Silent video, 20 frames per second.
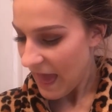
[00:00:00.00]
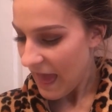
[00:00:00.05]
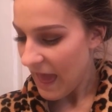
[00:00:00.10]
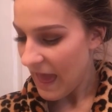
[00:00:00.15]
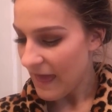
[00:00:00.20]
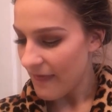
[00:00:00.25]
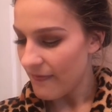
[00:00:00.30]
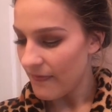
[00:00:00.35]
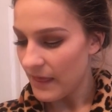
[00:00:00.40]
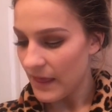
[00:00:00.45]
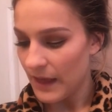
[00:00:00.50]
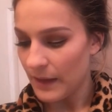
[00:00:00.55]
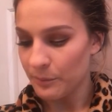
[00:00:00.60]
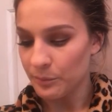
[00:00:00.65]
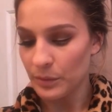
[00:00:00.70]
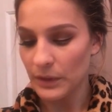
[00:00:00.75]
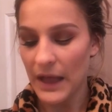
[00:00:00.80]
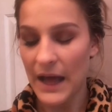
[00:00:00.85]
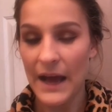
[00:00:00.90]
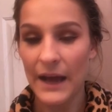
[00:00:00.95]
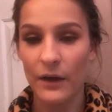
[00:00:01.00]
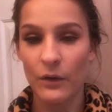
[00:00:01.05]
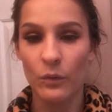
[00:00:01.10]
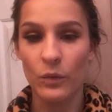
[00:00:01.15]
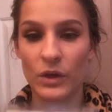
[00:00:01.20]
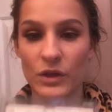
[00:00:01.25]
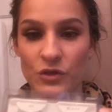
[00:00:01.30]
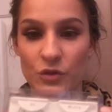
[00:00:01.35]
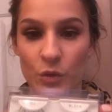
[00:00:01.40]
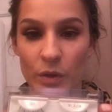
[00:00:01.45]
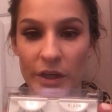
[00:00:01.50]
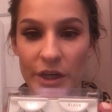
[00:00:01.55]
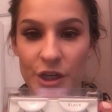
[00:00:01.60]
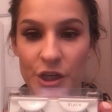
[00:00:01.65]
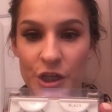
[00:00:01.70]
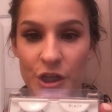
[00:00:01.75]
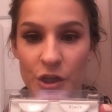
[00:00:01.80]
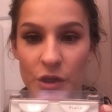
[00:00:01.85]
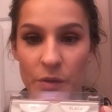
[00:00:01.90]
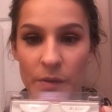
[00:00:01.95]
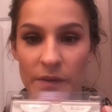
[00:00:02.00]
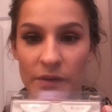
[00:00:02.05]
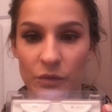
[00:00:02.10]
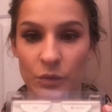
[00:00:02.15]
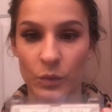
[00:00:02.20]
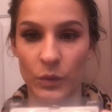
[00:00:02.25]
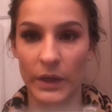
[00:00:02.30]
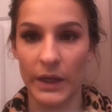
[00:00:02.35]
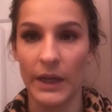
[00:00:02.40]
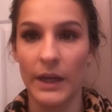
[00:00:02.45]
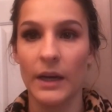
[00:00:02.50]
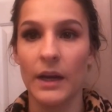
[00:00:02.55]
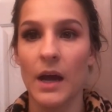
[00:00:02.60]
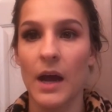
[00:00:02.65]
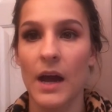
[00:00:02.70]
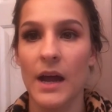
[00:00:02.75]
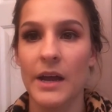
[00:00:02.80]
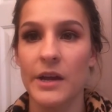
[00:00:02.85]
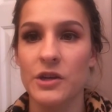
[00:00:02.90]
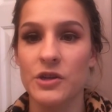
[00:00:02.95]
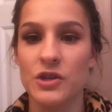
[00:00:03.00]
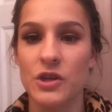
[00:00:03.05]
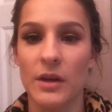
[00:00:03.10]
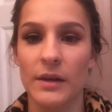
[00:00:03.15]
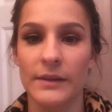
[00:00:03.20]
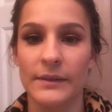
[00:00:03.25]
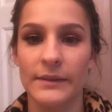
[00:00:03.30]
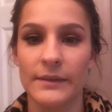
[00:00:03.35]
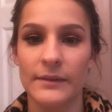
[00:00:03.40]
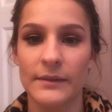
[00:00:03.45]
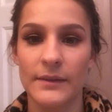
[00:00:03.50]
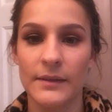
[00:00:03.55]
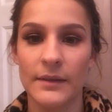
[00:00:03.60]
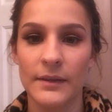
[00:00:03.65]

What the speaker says: And then black 122 is when I just